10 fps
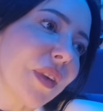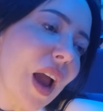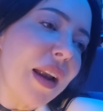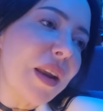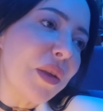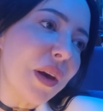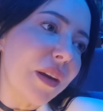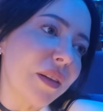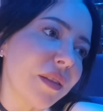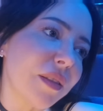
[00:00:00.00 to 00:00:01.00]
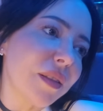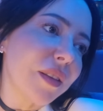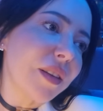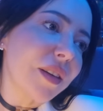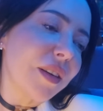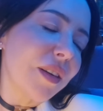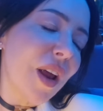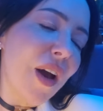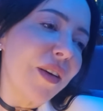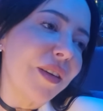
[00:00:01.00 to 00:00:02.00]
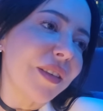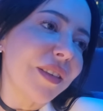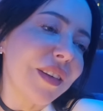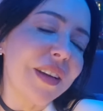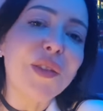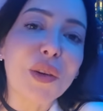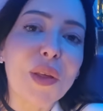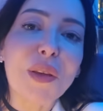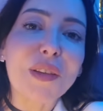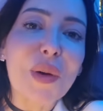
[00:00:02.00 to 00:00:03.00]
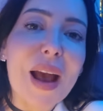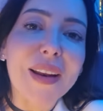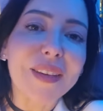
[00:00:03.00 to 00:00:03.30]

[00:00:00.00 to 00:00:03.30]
Anything? No. It's got nothing to add.